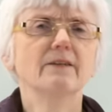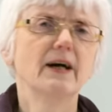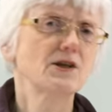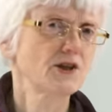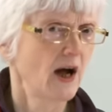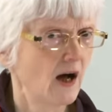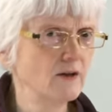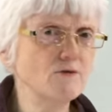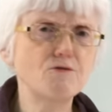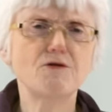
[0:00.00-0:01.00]
That's
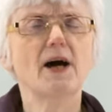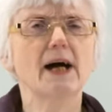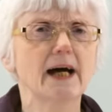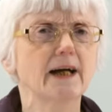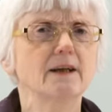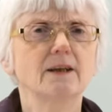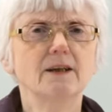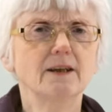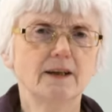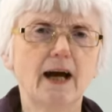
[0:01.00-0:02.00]
unfair.
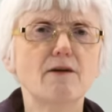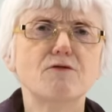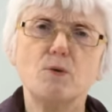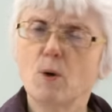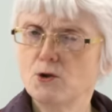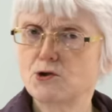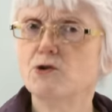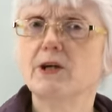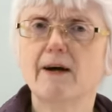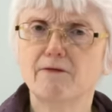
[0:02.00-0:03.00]
Everyone
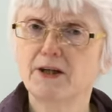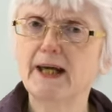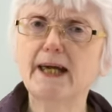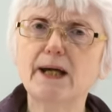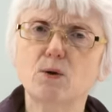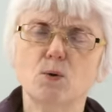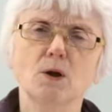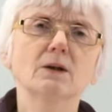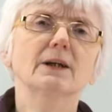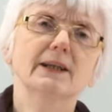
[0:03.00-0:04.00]
should have an
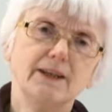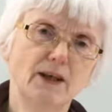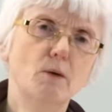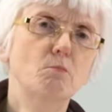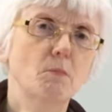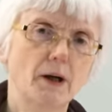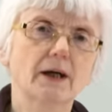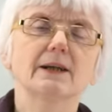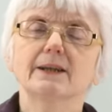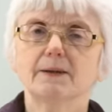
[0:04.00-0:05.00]
equal
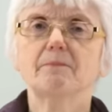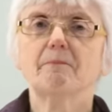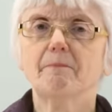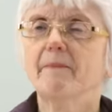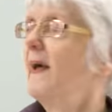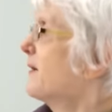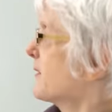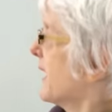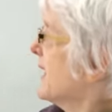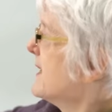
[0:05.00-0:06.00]
number.
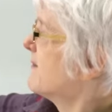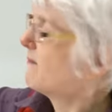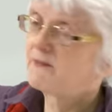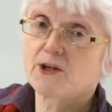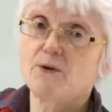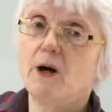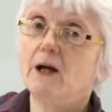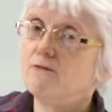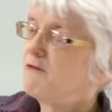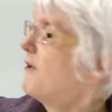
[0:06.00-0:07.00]
Okay, so
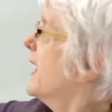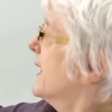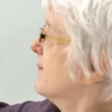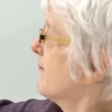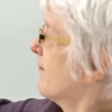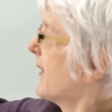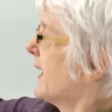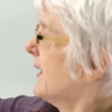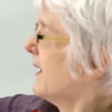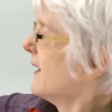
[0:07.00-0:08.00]
unfair.
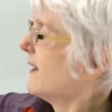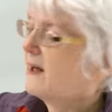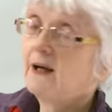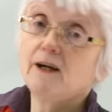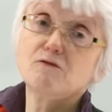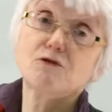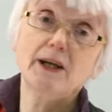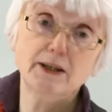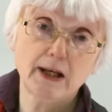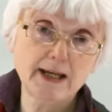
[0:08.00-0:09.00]

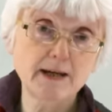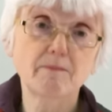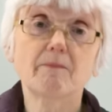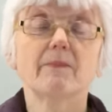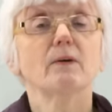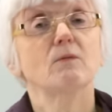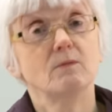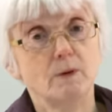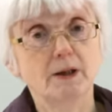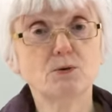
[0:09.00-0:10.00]
Friendly,
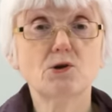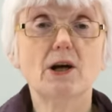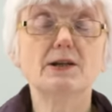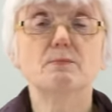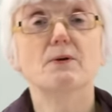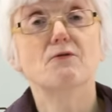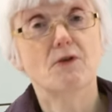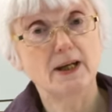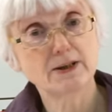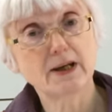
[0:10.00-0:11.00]
we all try to be
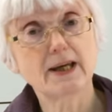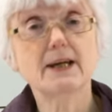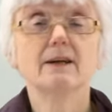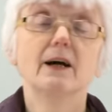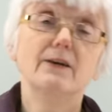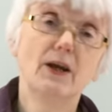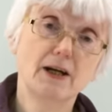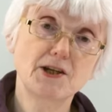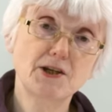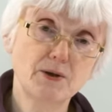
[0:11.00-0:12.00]
friendly and
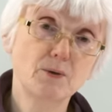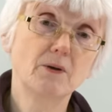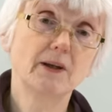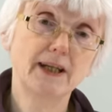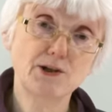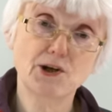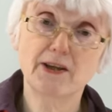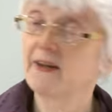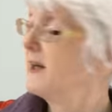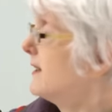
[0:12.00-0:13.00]
nice to each
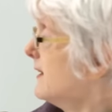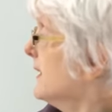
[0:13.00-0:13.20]
other.